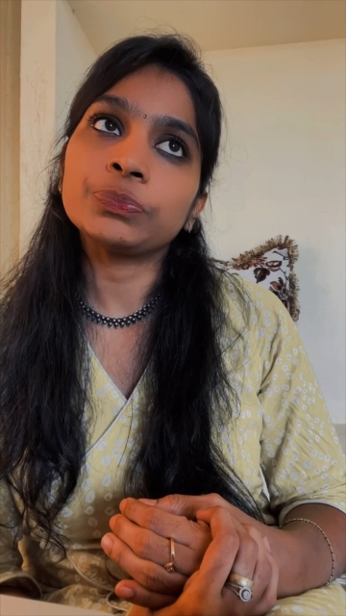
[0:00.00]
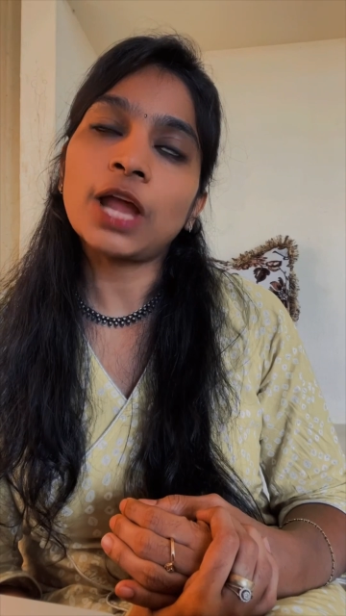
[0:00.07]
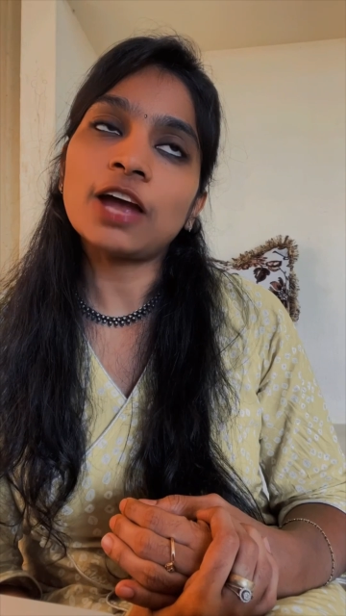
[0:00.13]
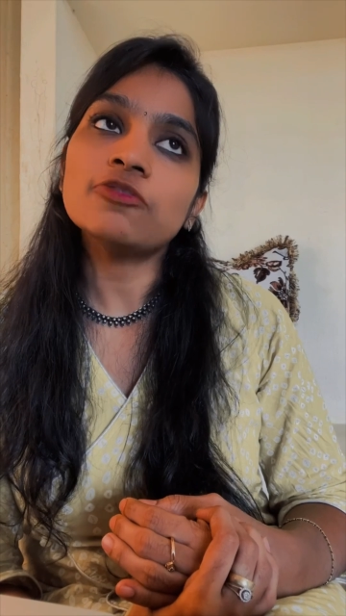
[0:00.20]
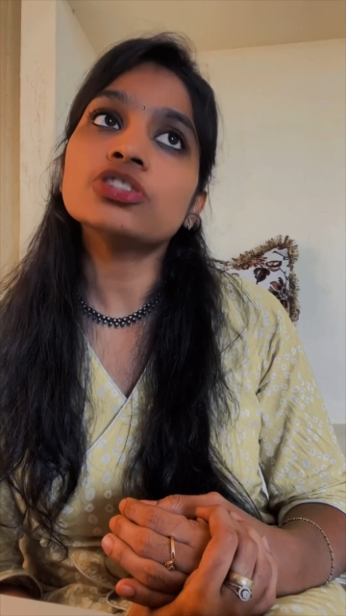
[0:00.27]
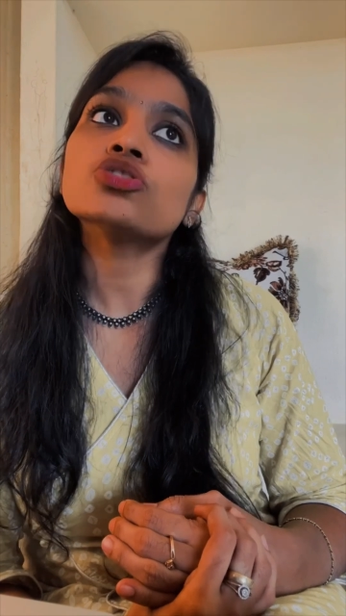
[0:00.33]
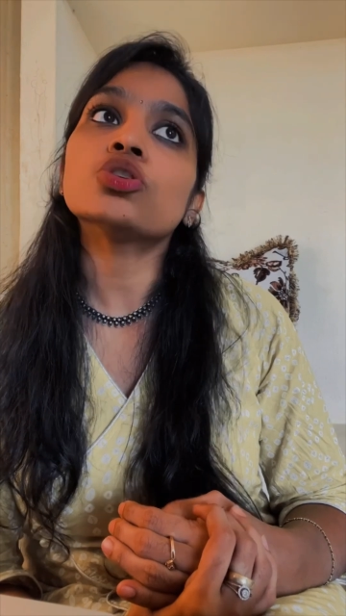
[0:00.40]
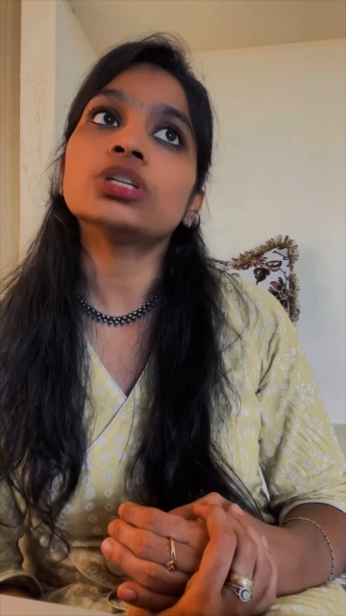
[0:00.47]
I
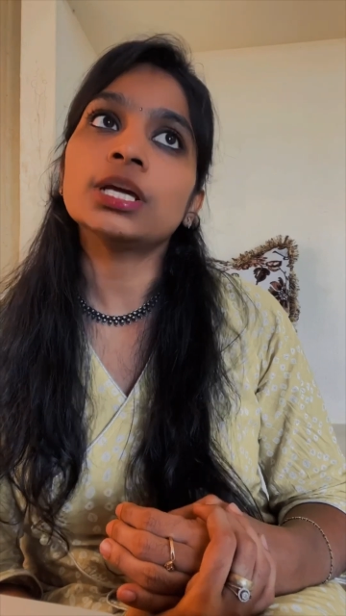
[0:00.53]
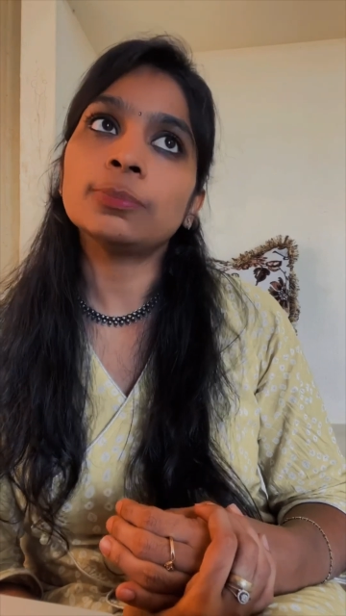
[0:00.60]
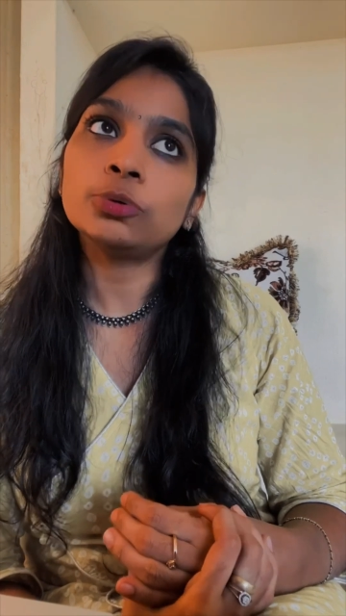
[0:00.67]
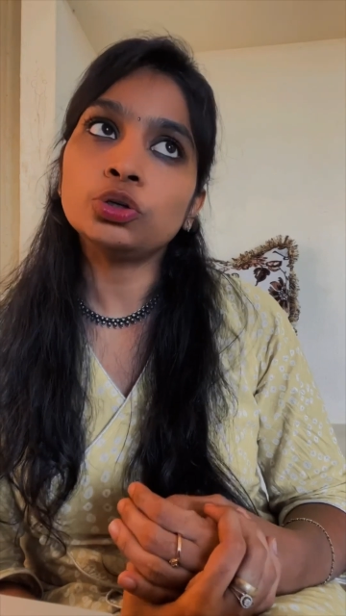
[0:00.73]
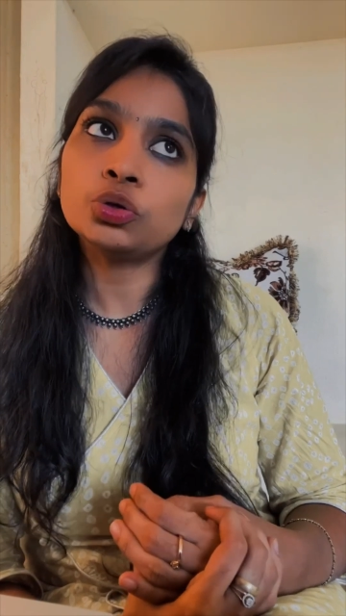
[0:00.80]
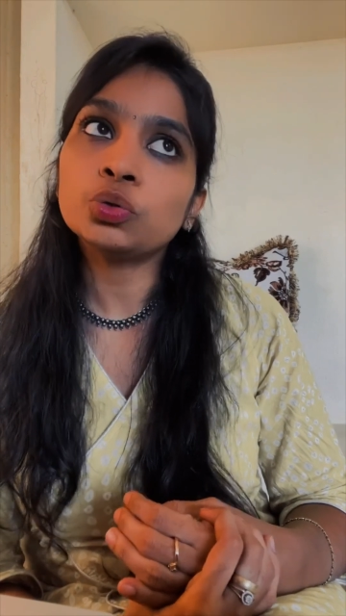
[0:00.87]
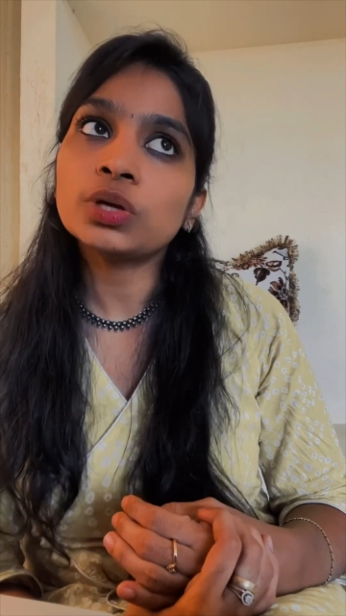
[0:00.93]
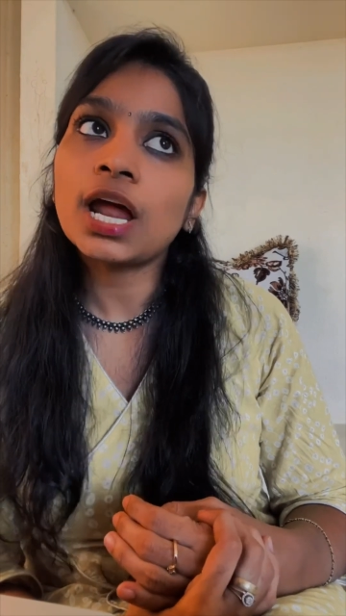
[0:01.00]
was not able
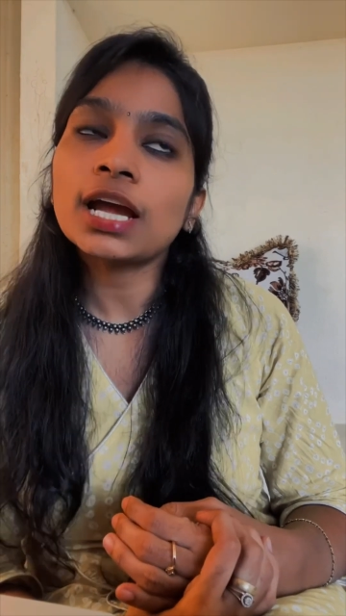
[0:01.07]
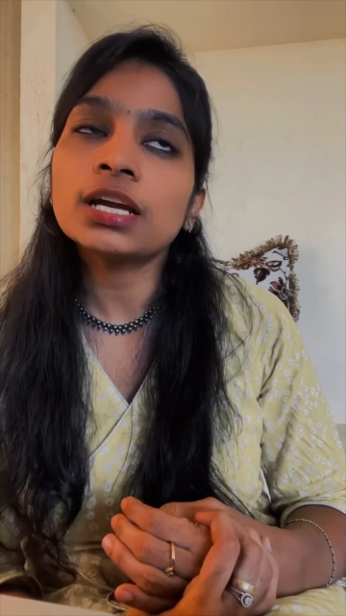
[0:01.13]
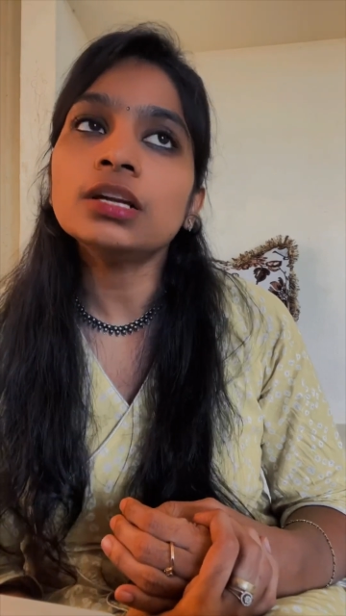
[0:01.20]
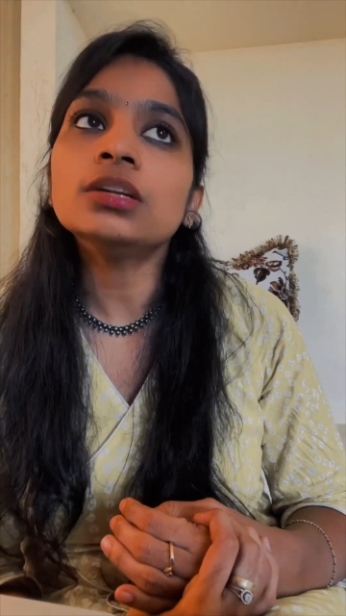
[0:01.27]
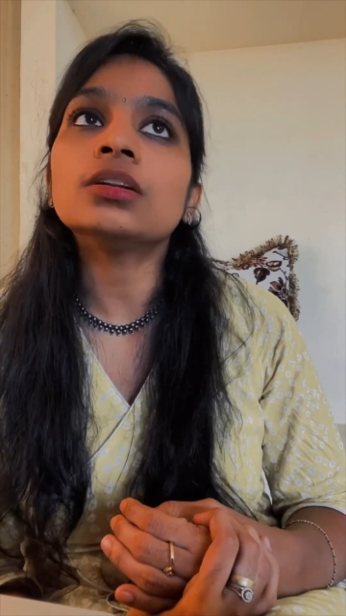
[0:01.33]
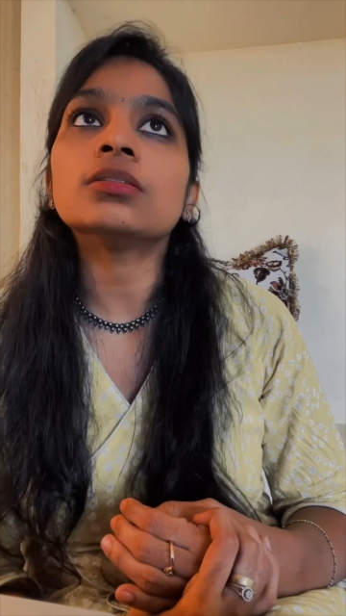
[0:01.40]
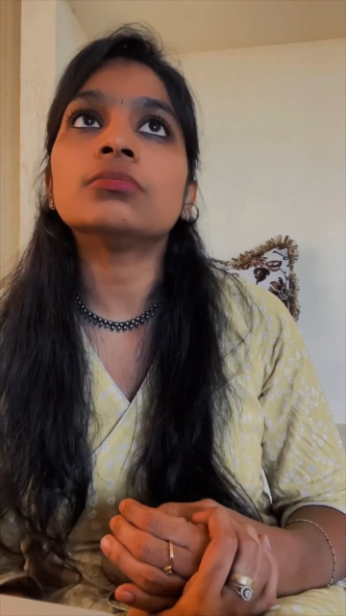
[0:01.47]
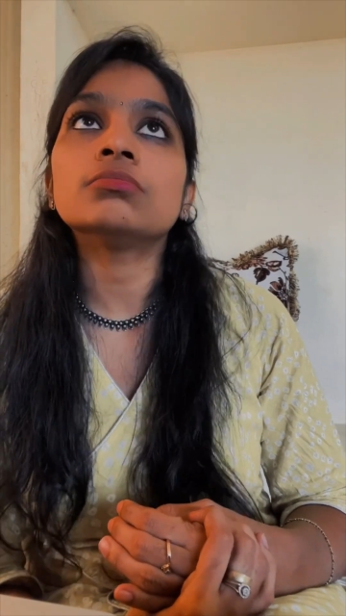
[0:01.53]
to crack
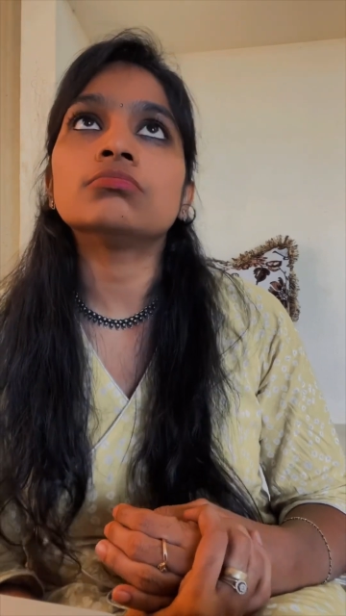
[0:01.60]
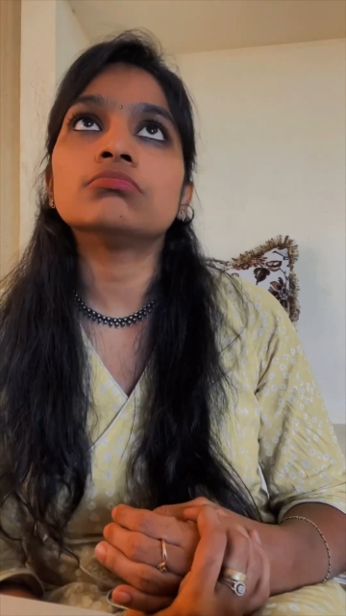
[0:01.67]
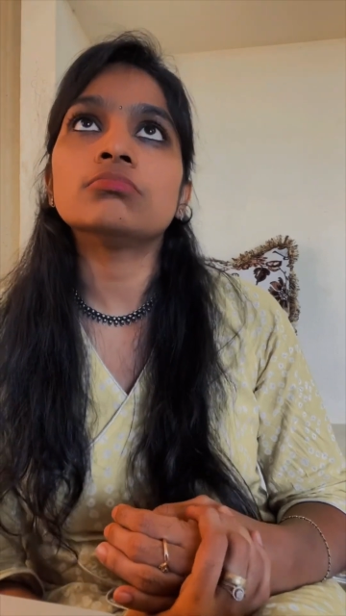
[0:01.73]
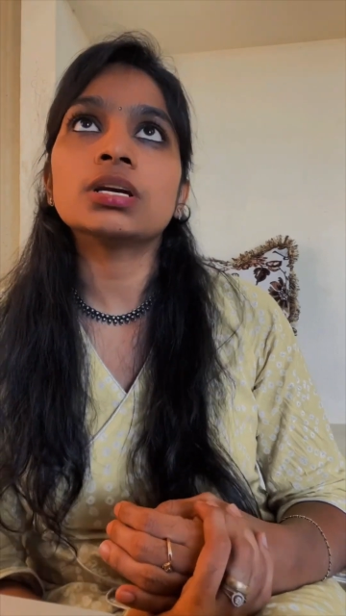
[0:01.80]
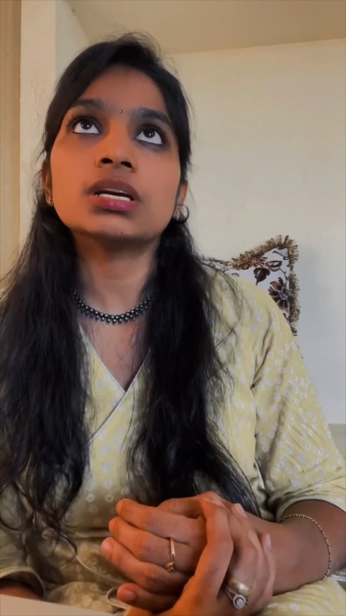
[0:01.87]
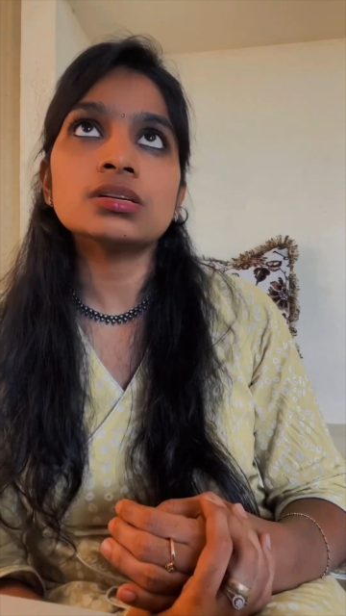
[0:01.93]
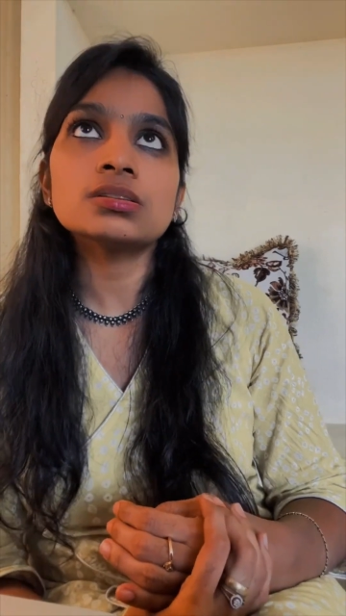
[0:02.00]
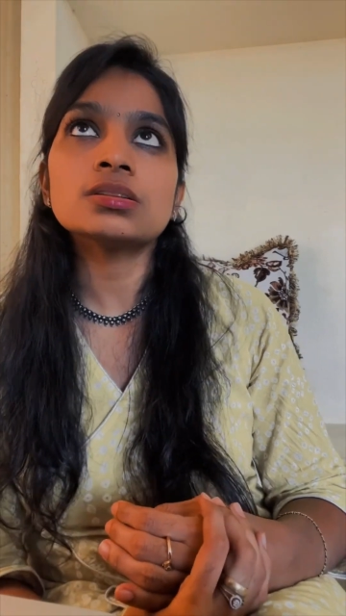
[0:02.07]
it
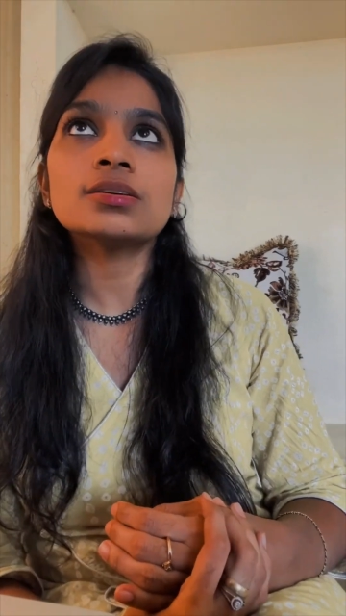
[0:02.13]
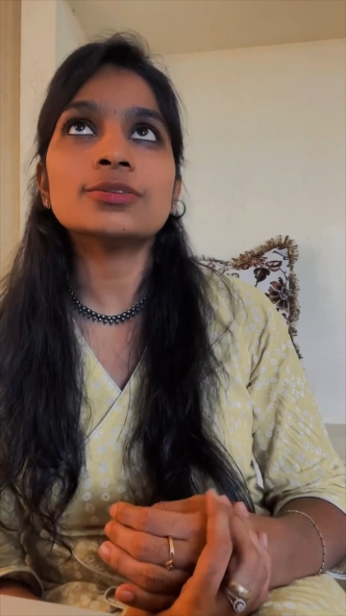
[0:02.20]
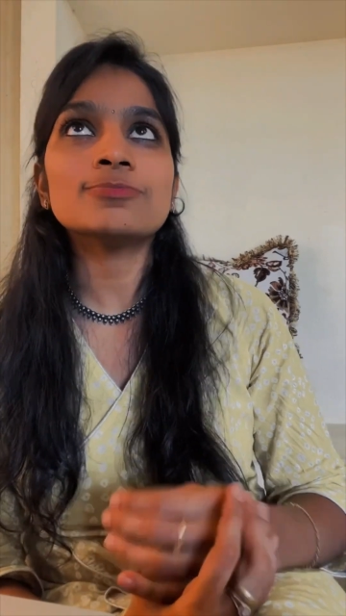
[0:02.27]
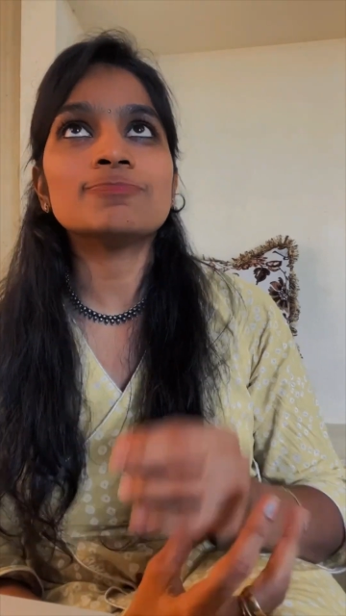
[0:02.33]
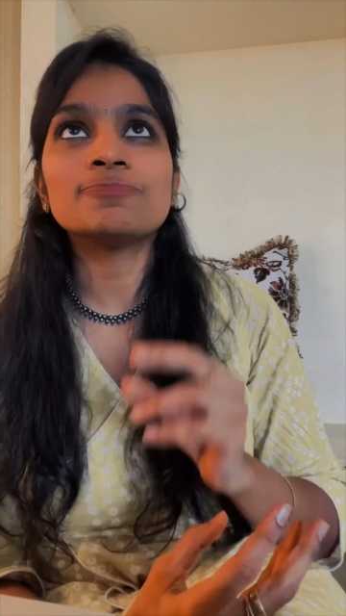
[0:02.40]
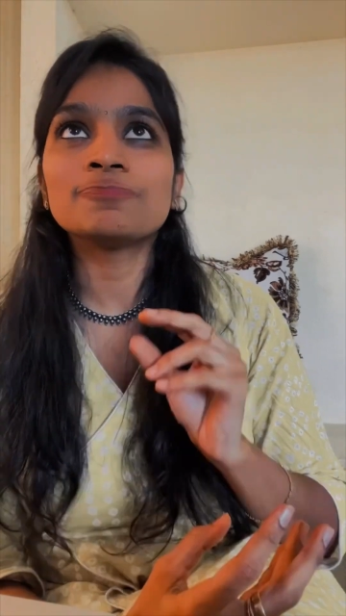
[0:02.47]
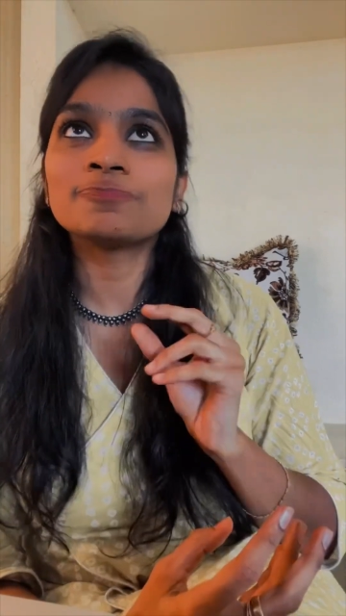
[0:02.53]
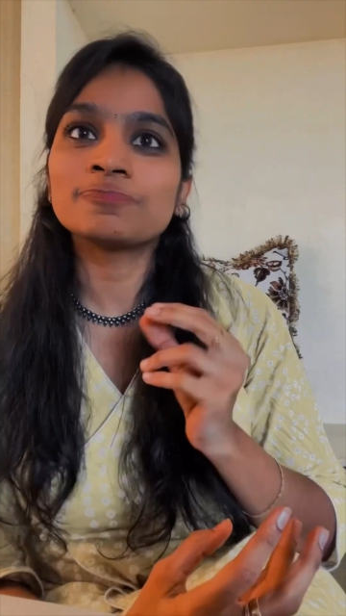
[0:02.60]
because the